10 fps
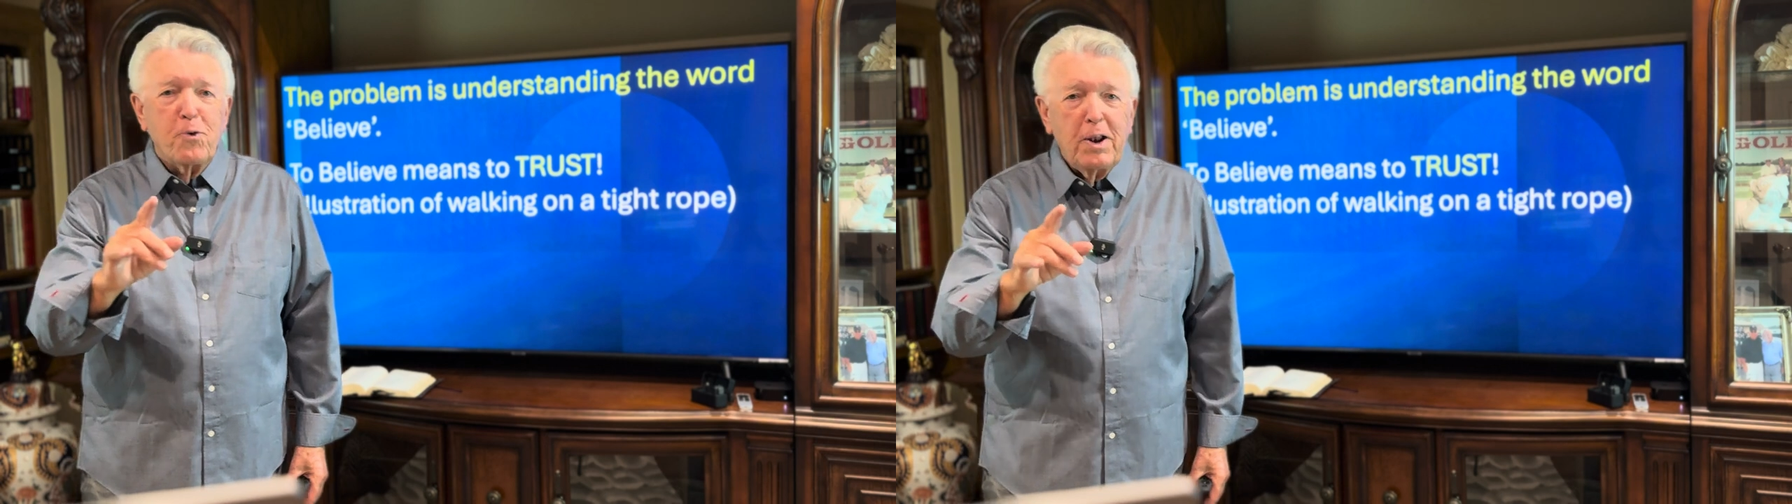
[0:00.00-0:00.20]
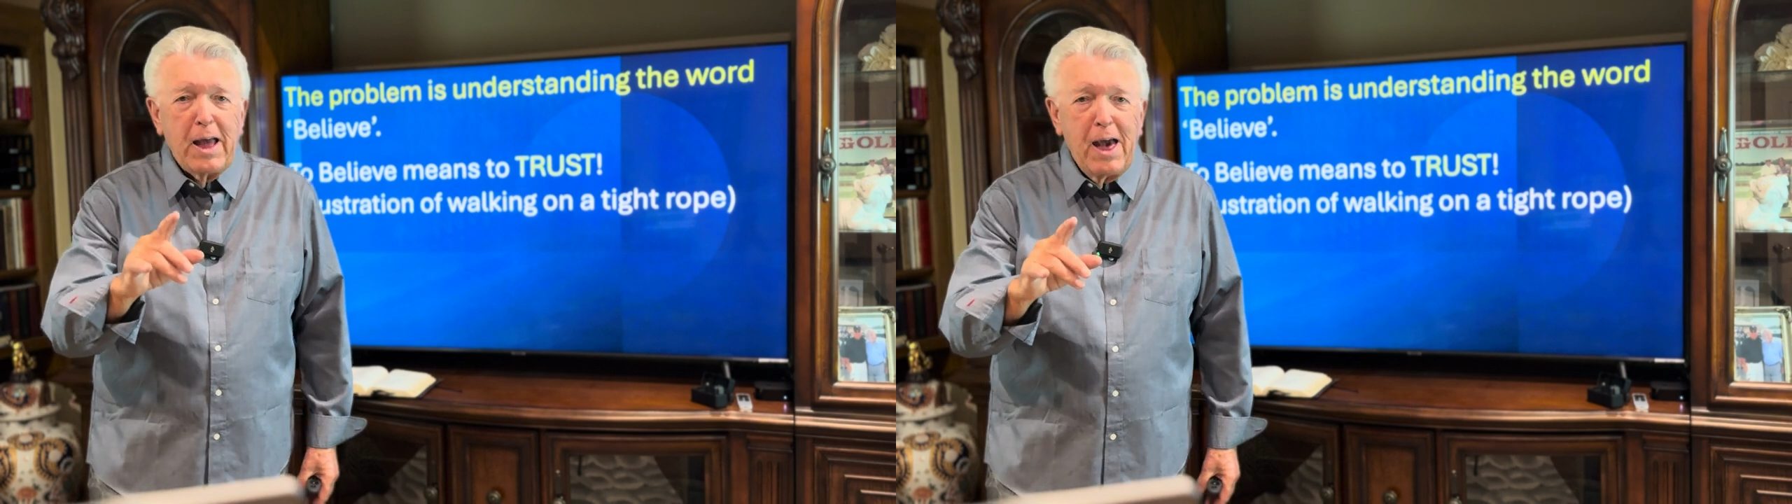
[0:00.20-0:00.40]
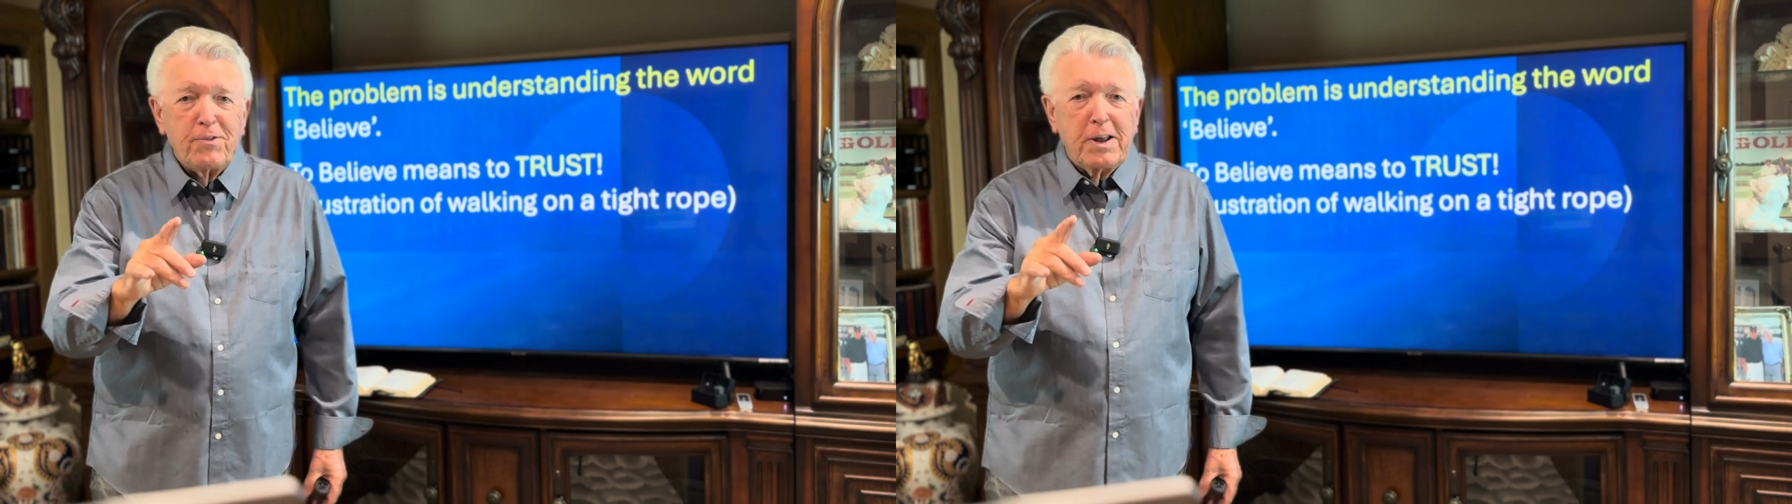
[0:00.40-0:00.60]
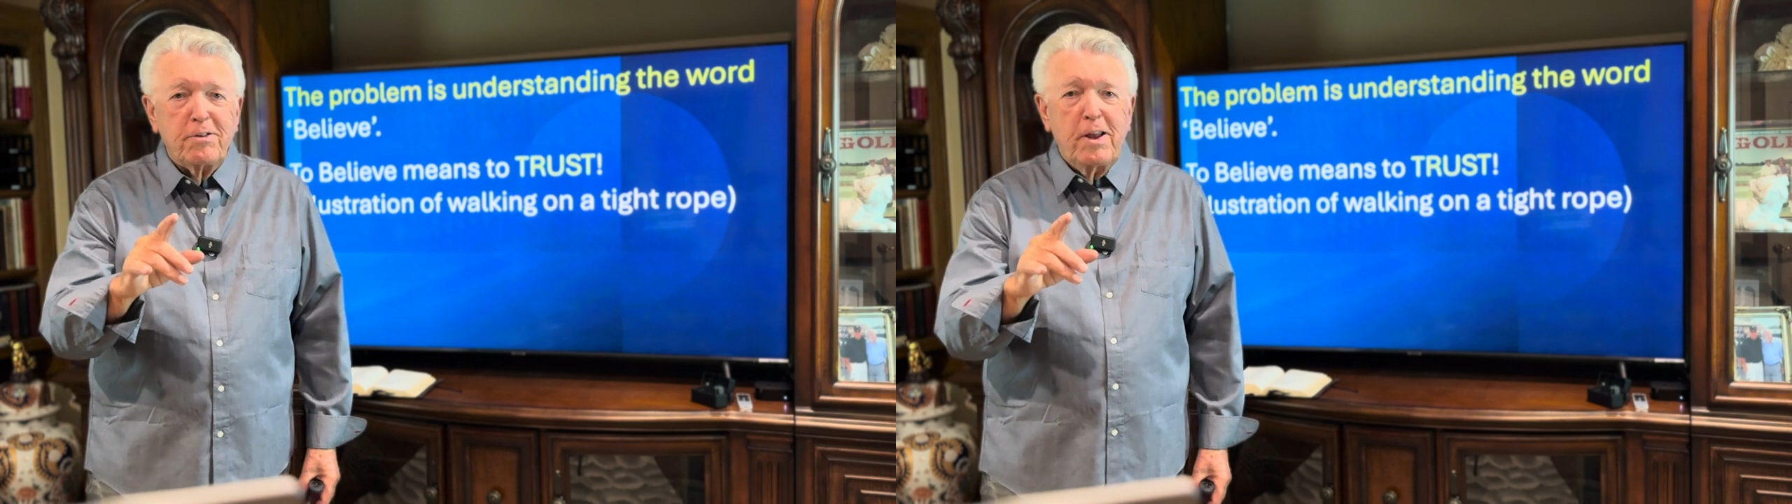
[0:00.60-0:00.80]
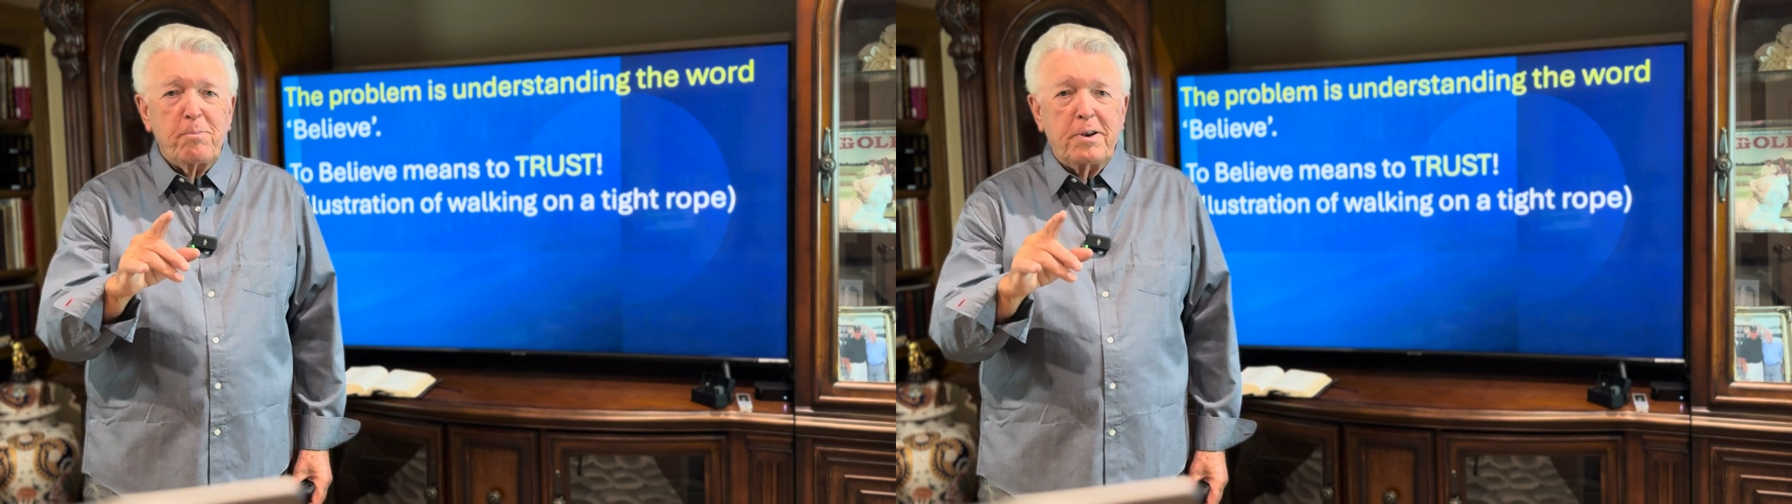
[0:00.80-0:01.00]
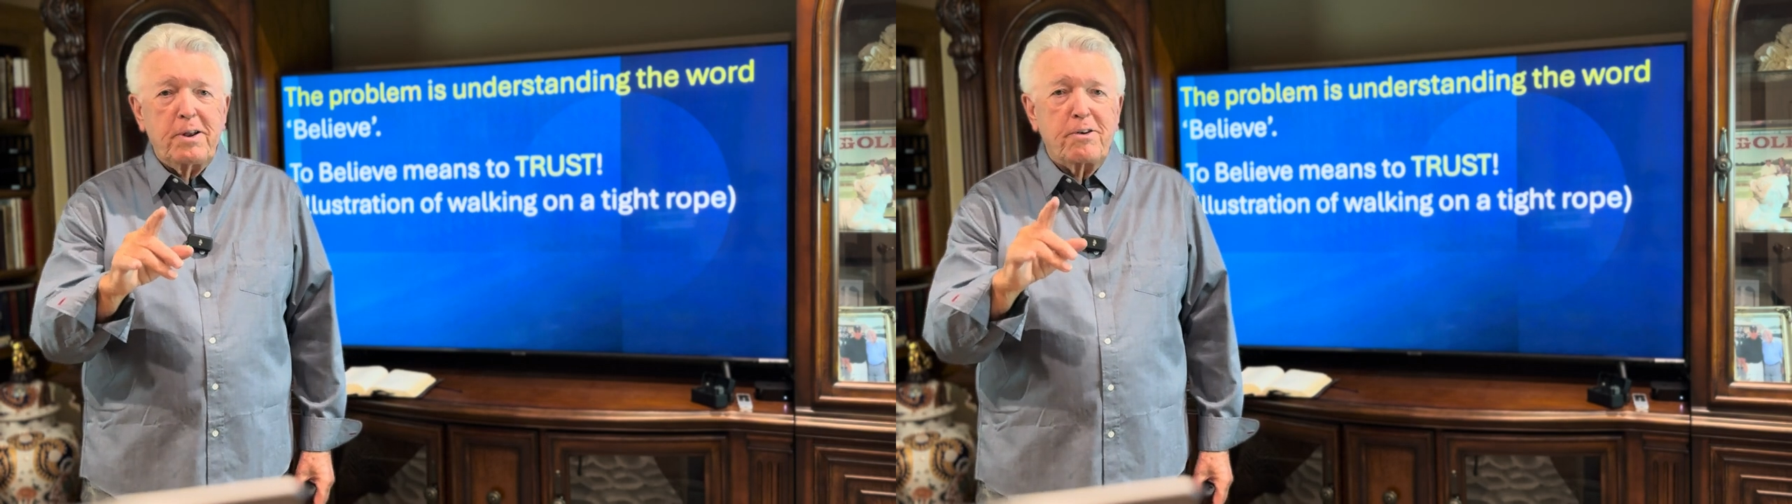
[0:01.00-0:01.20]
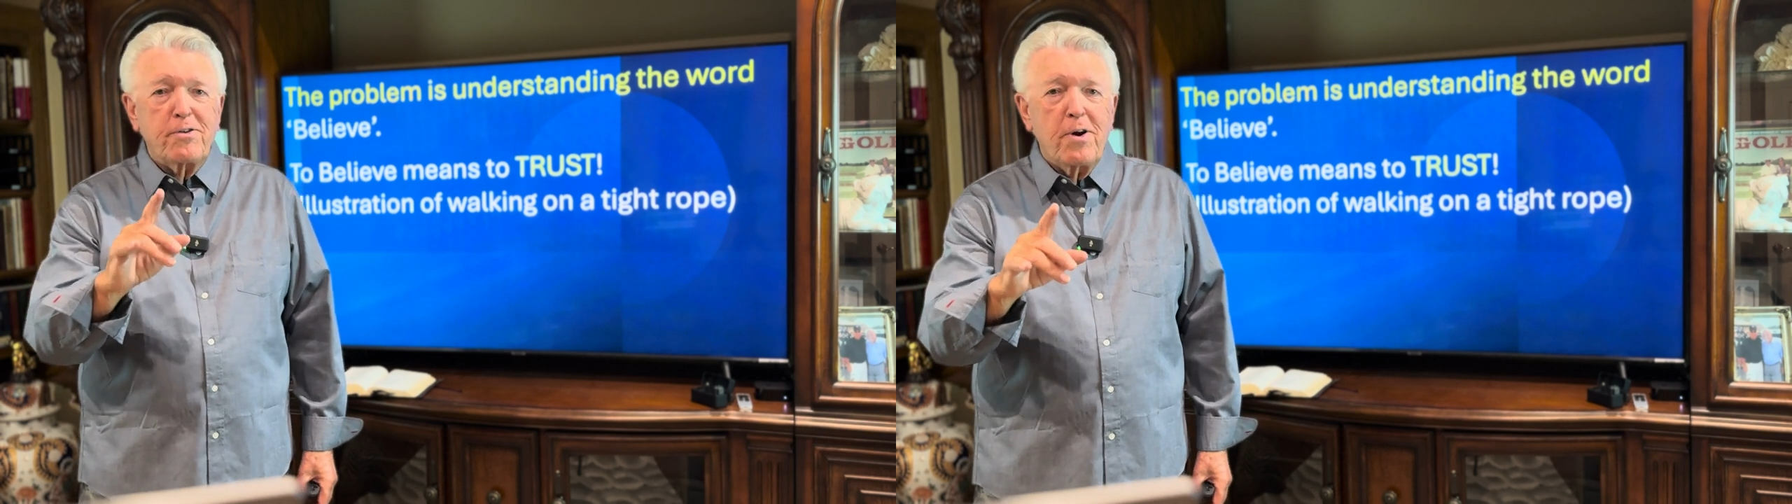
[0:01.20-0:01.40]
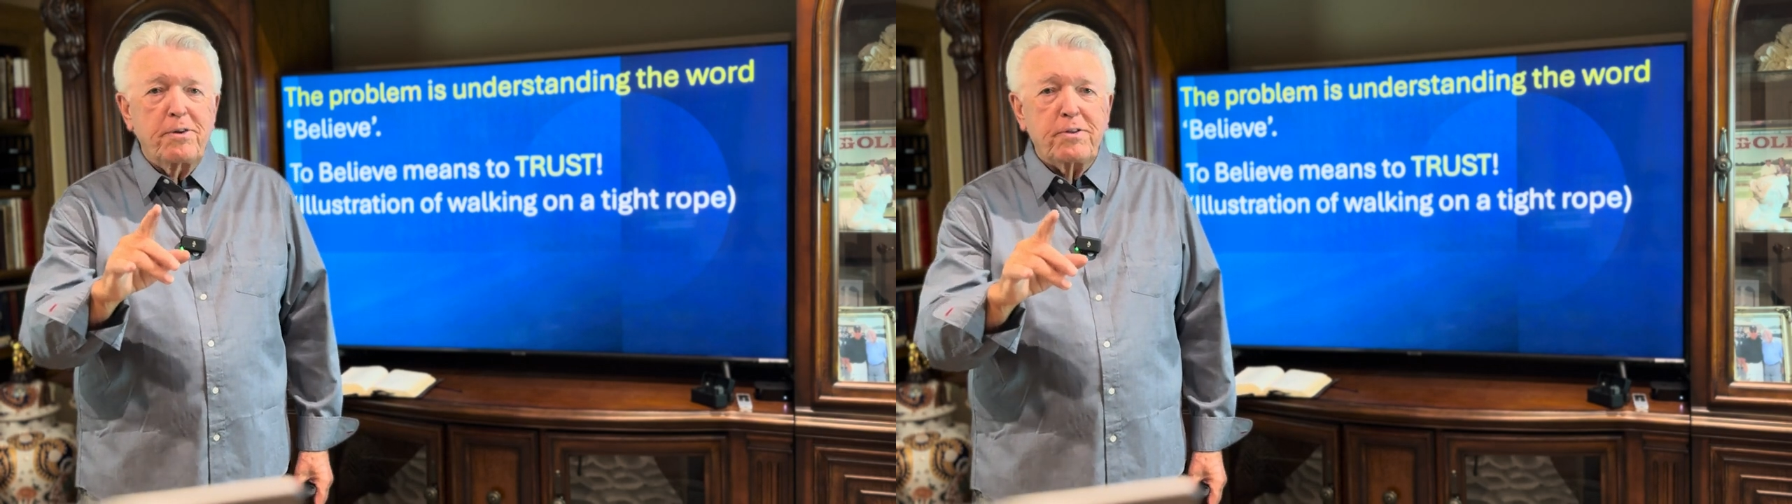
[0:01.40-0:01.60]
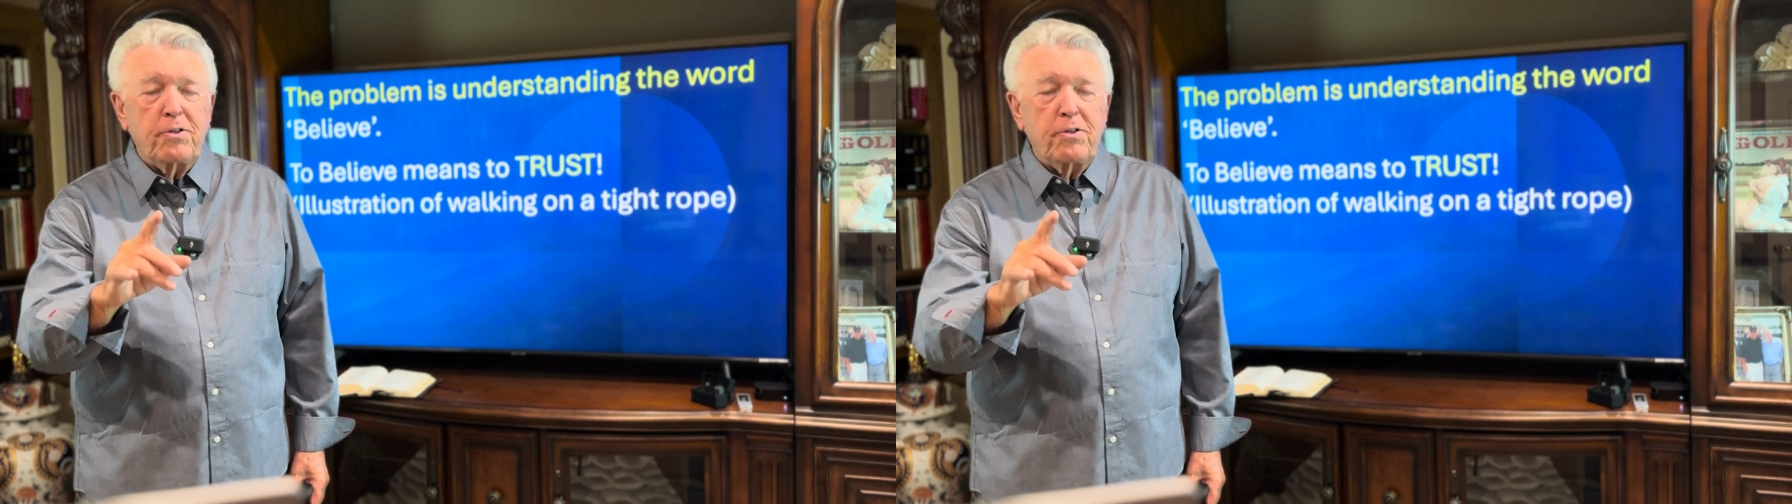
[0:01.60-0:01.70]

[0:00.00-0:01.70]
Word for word: really haven't exhibited trust